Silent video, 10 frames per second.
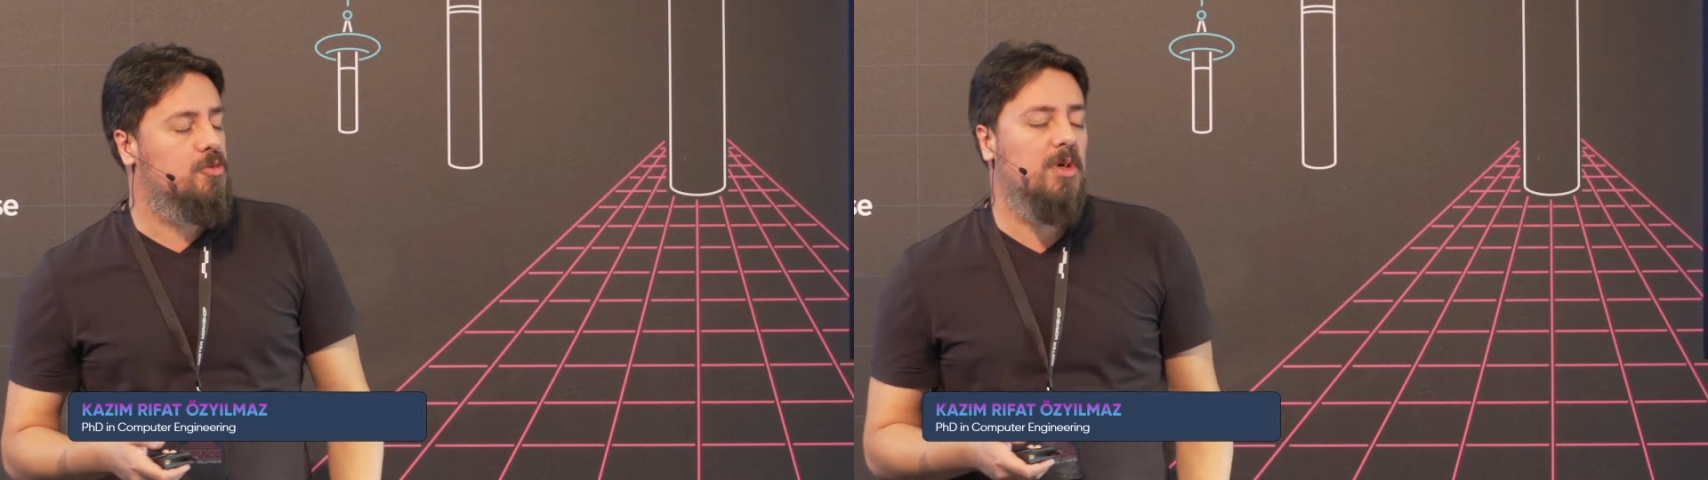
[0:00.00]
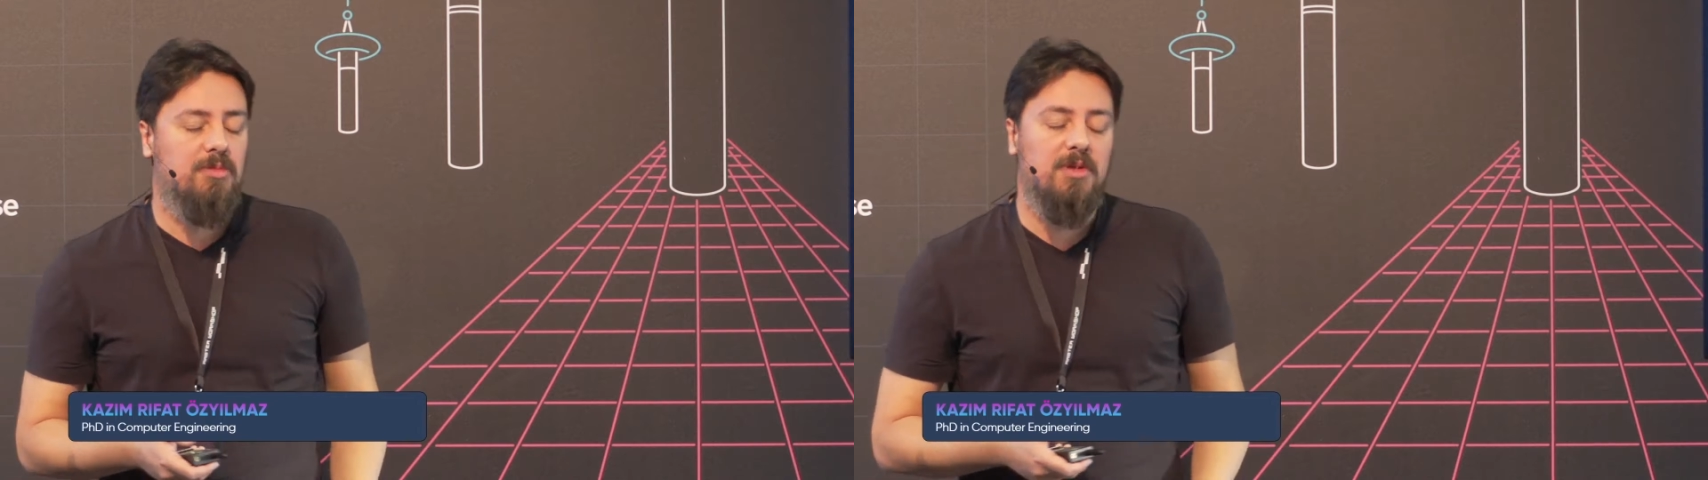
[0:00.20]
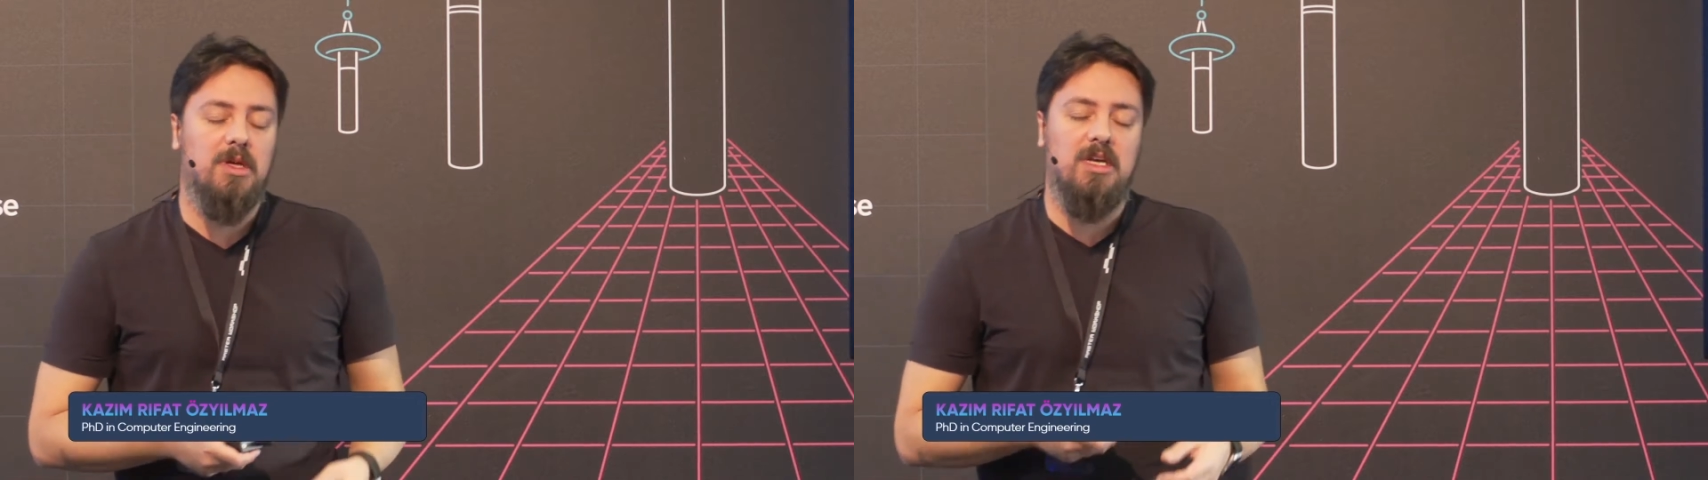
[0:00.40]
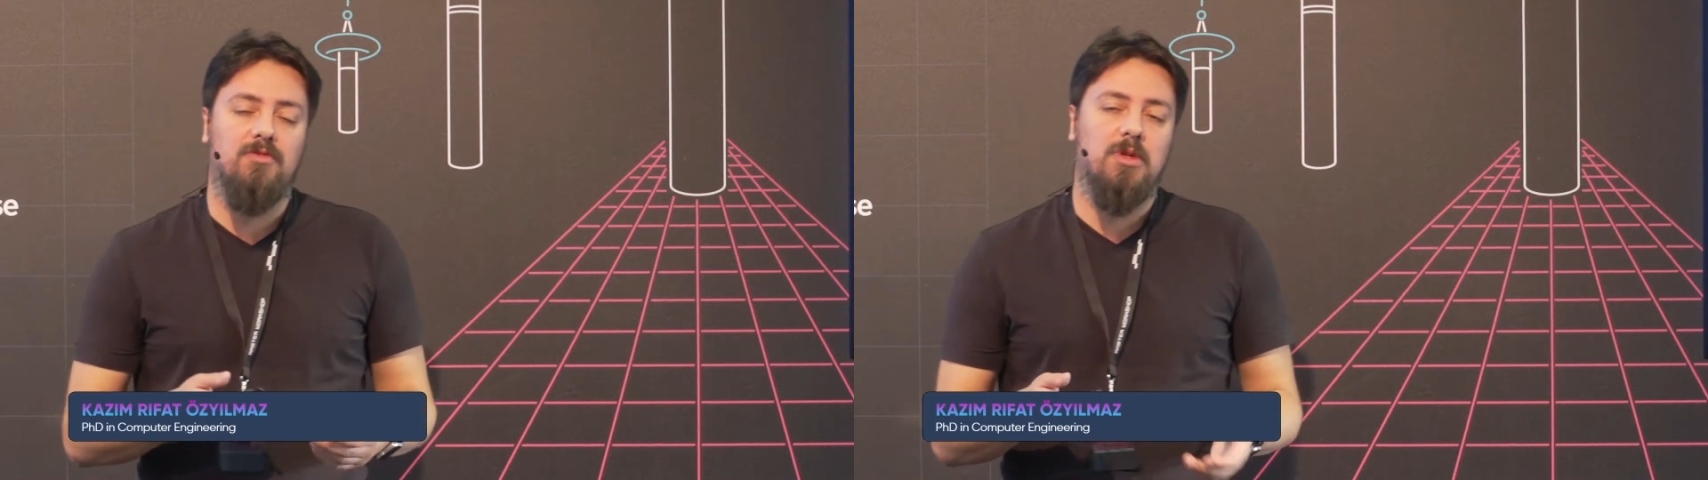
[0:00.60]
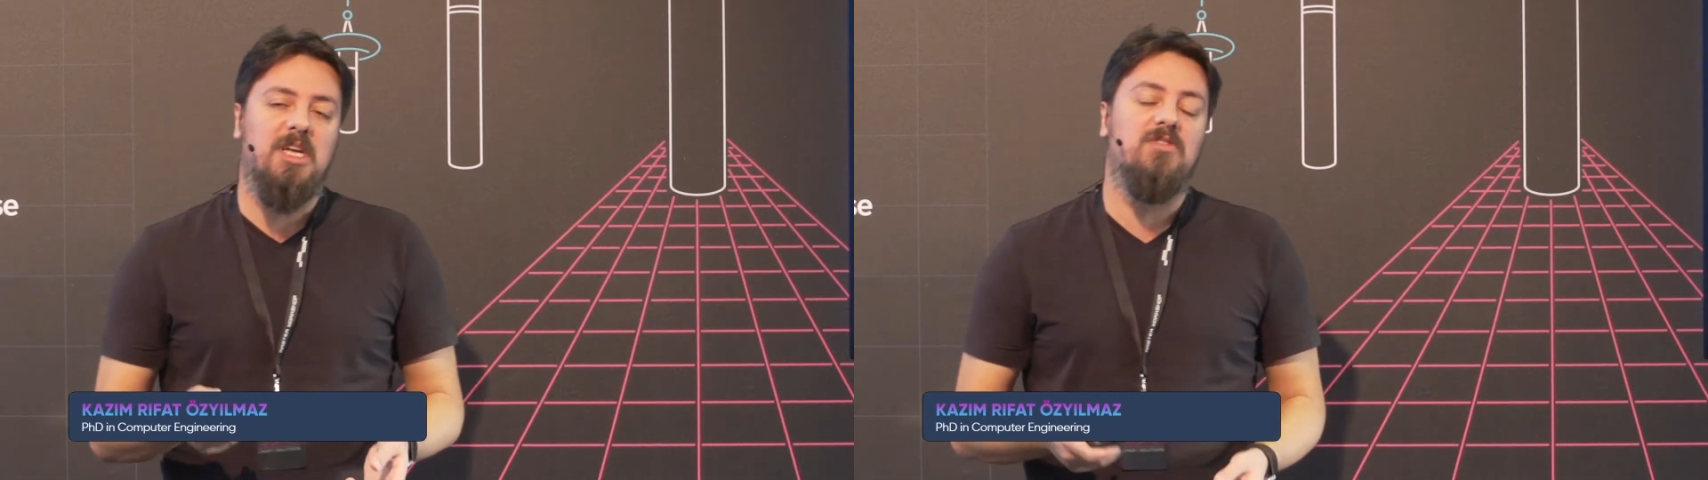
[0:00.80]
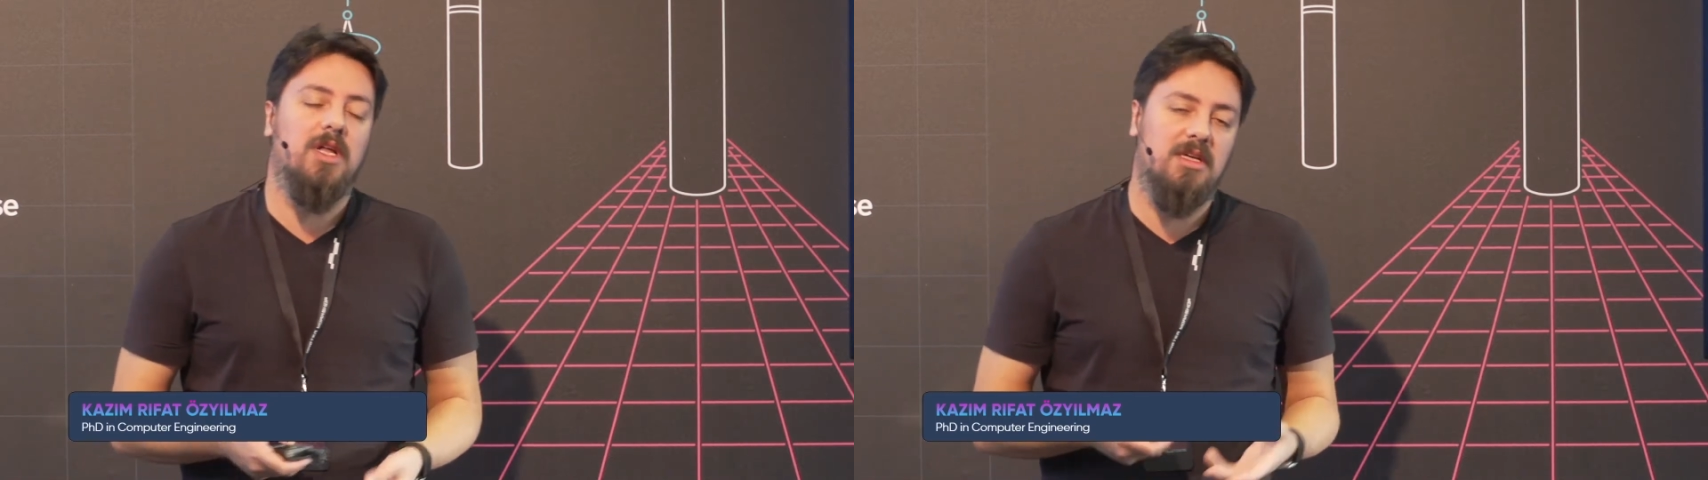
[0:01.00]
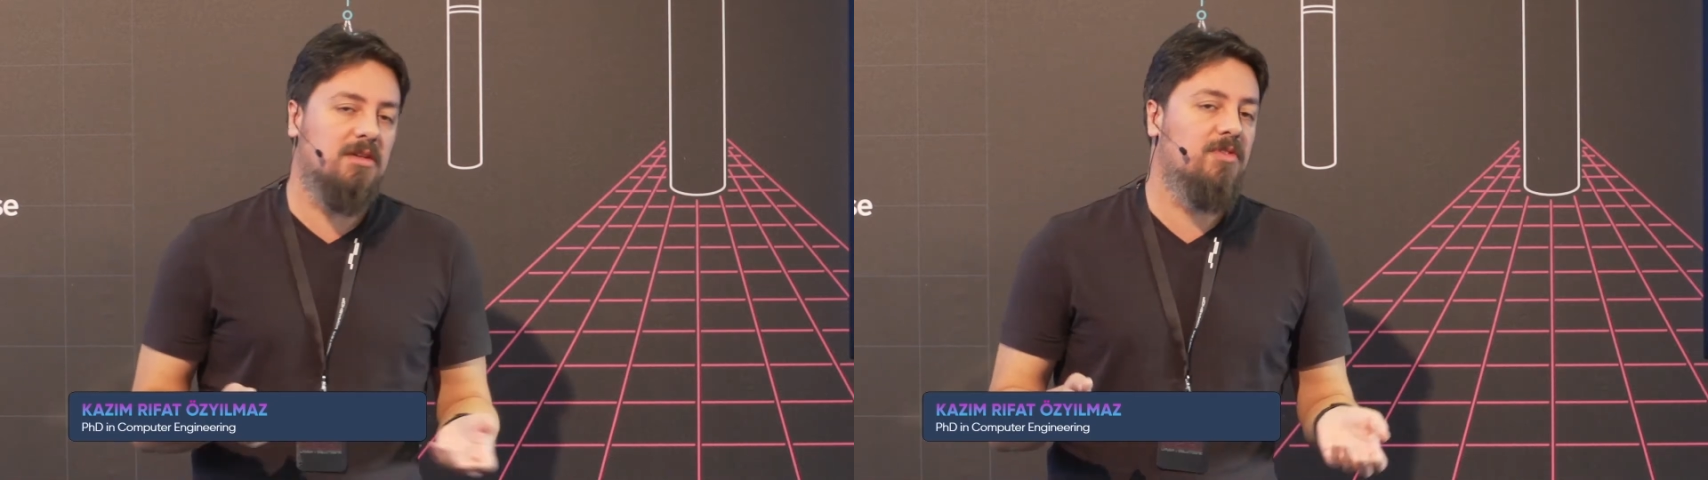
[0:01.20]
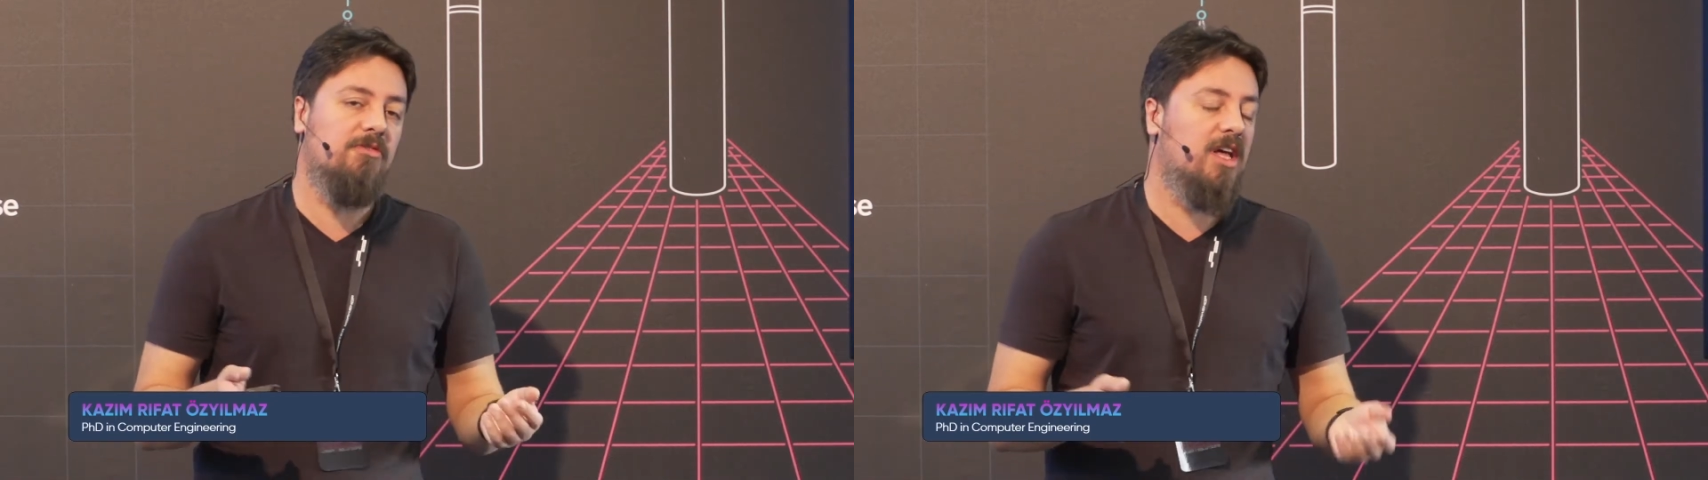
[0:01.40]
but it will be
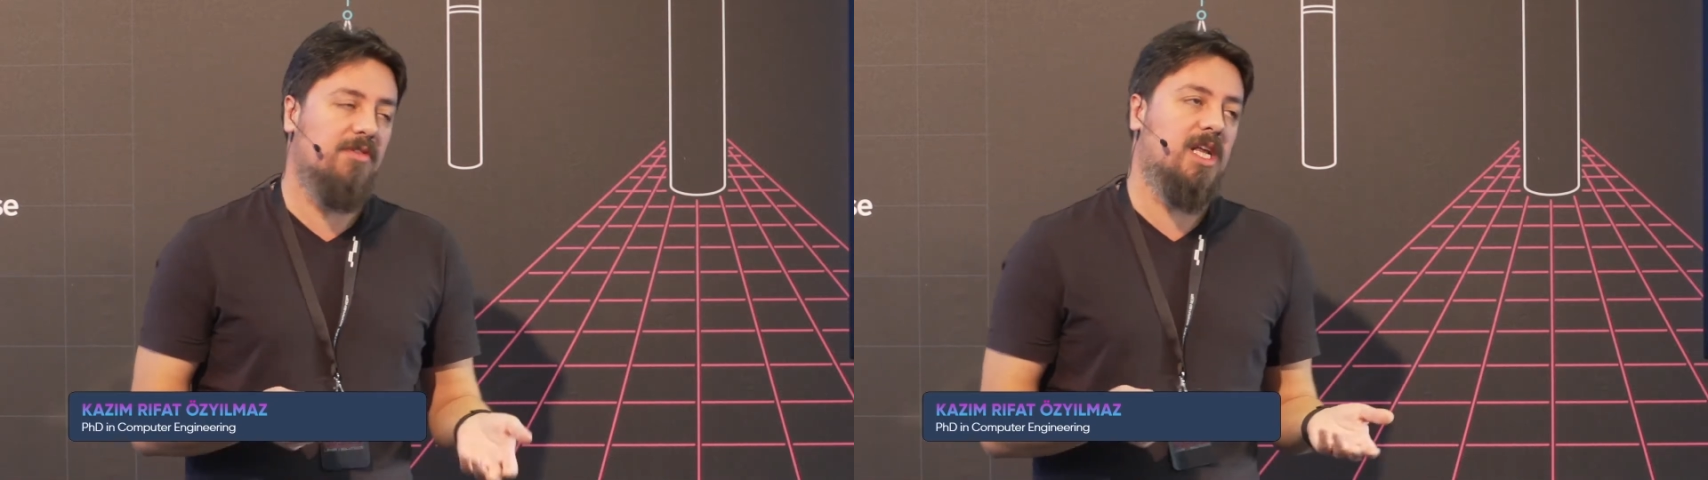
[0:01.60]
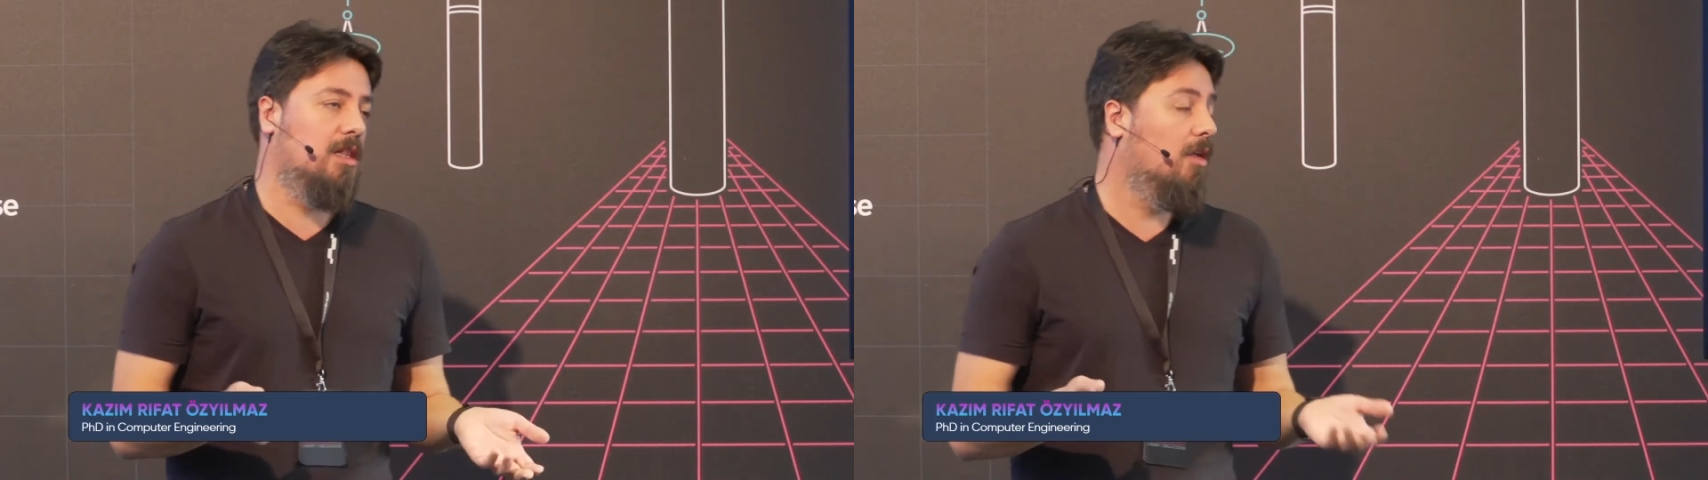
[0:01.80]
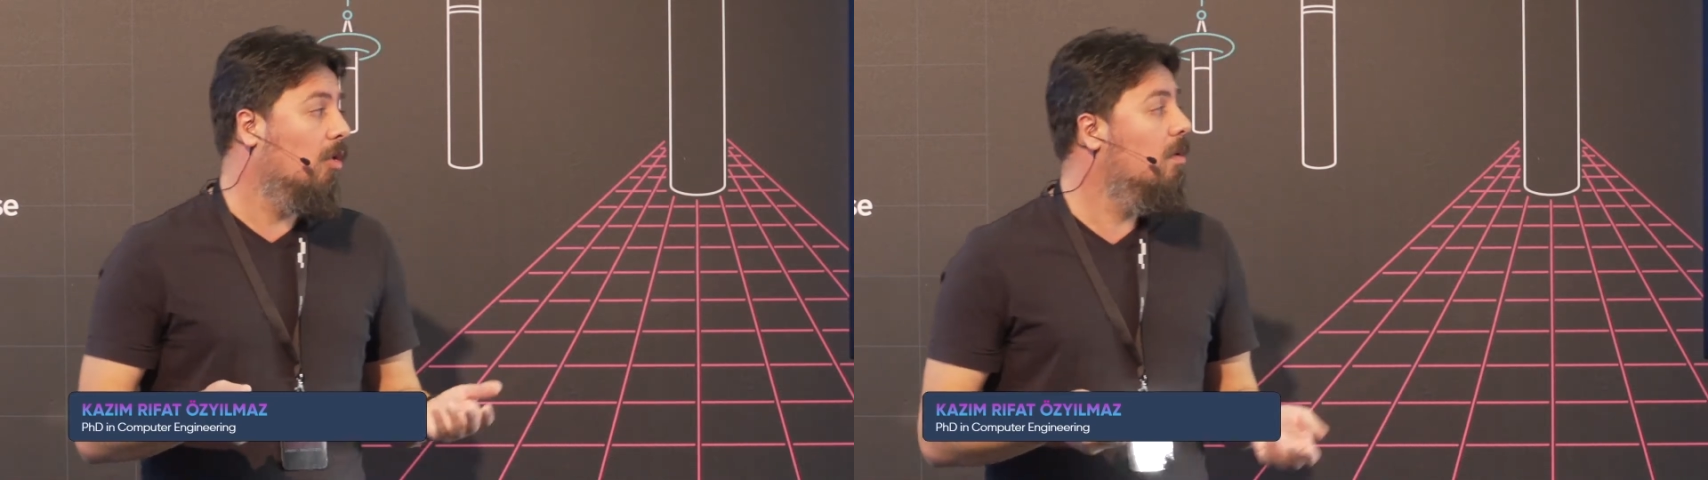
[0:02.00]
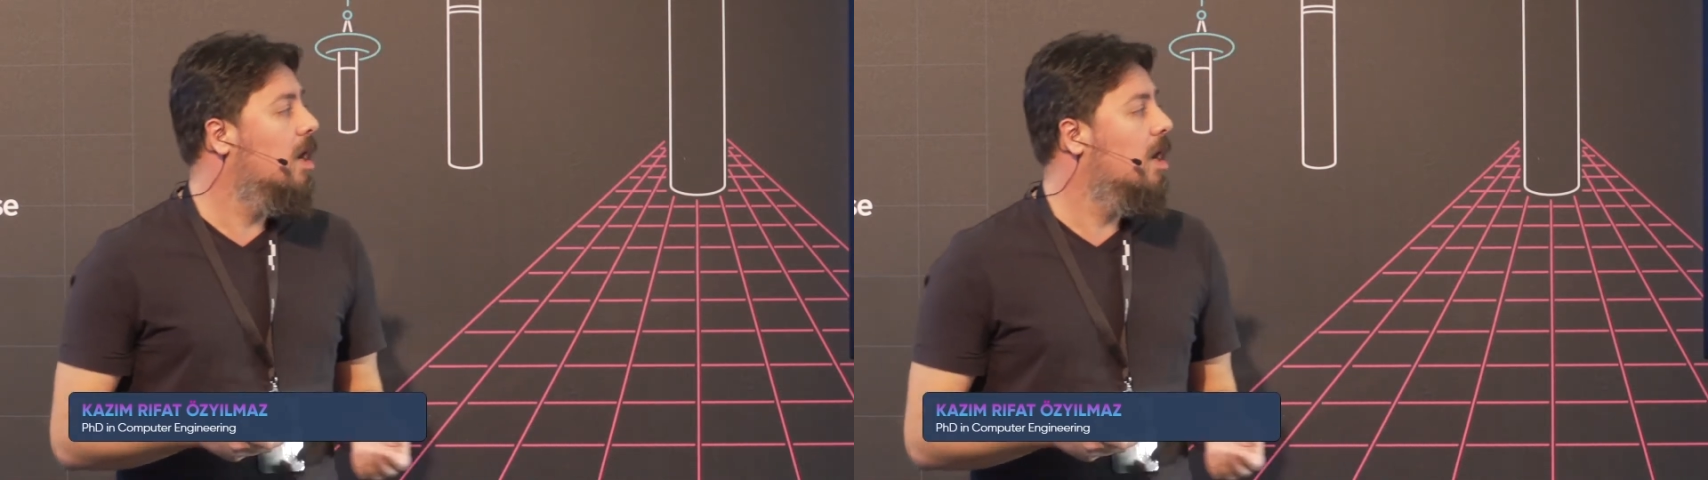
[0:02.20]
relatively very, very low.